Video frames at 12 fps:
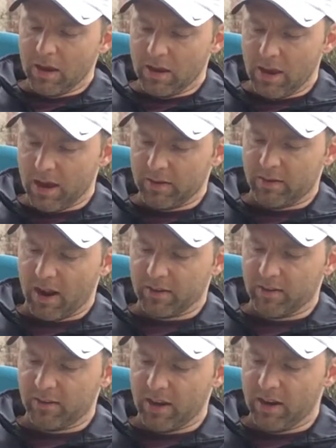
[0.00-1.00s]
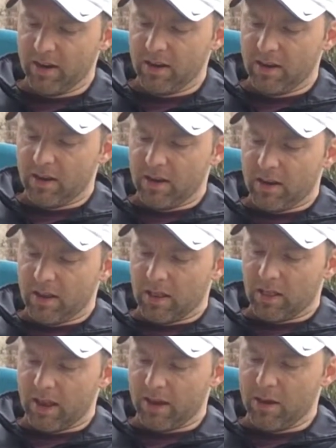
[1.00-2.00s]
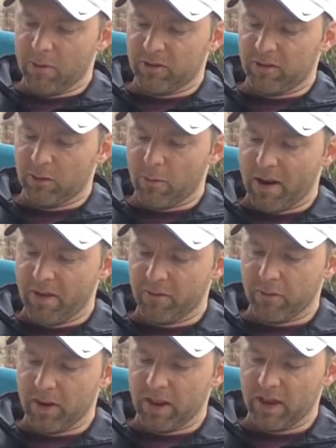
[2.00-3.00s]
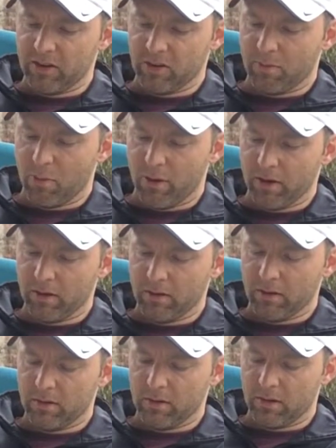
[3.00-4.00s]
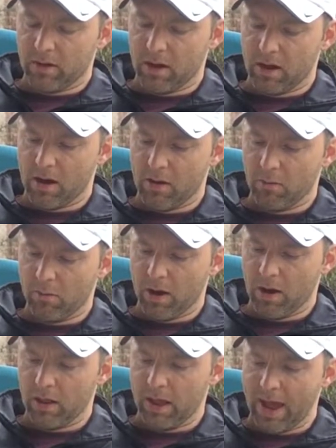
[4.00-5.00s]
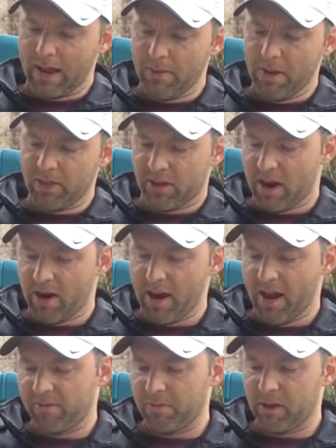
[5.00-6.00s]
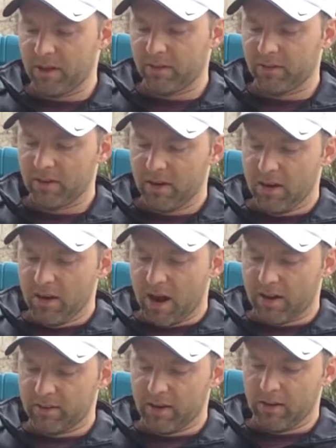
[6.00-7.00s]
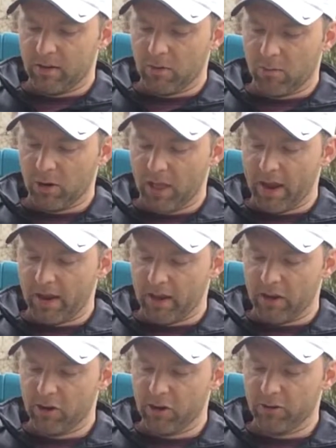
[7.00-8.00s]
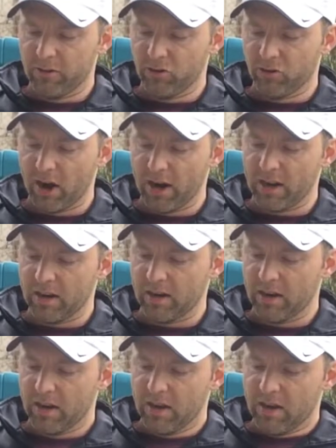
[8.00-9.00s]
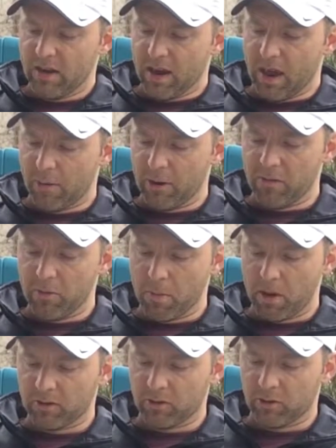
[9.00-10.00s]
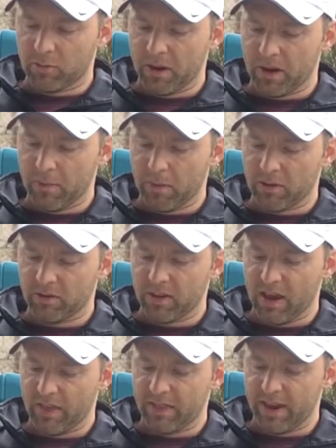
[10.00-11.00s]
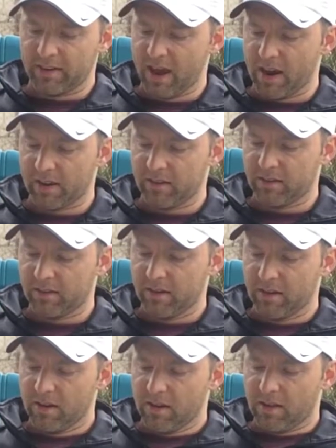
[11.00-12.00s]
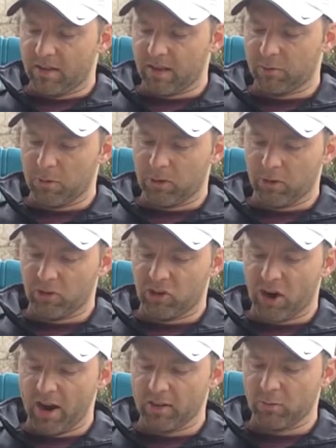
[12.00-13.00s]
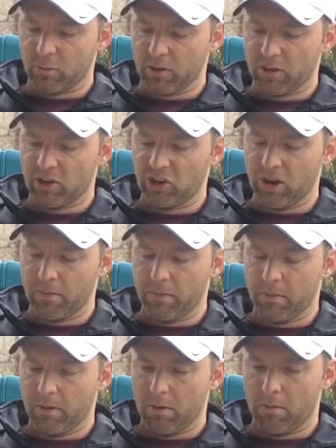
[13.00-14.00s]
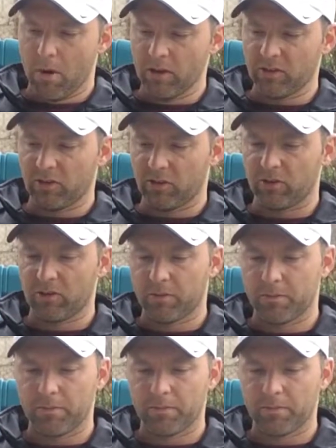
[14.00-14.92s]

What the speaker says: "Yes," Tyson said, like he was still waiting for me to get to the point. Well, Annabeth and I are half-bloods," I said. "We're like heroes in training, and whenever monsters pick up our scent, they attack us. That's what those giants were in the gym, monsters."